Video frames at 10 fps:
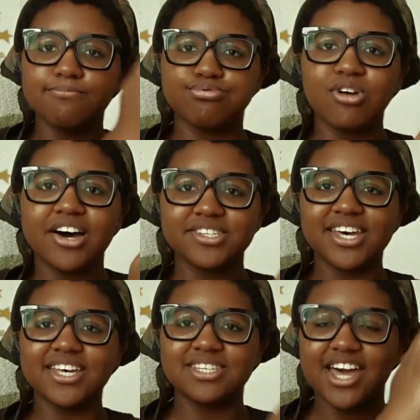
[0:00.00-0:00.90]

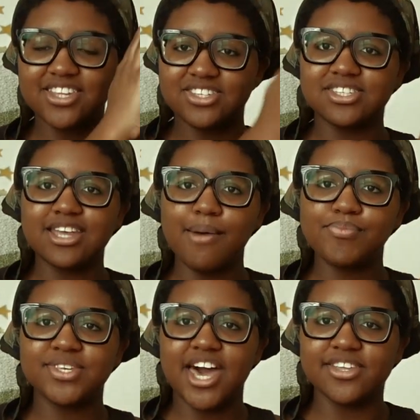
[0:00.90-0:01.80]
process and
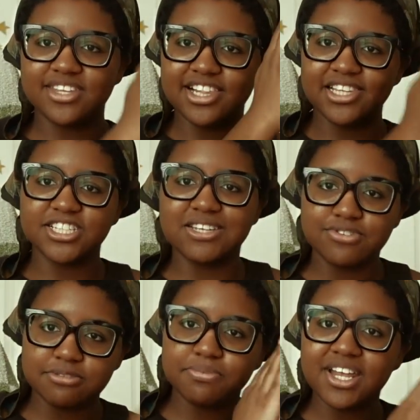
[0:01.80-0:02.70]
steps and a list of
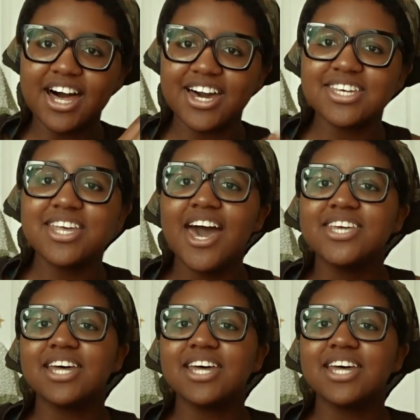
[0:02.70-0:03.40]
supplies,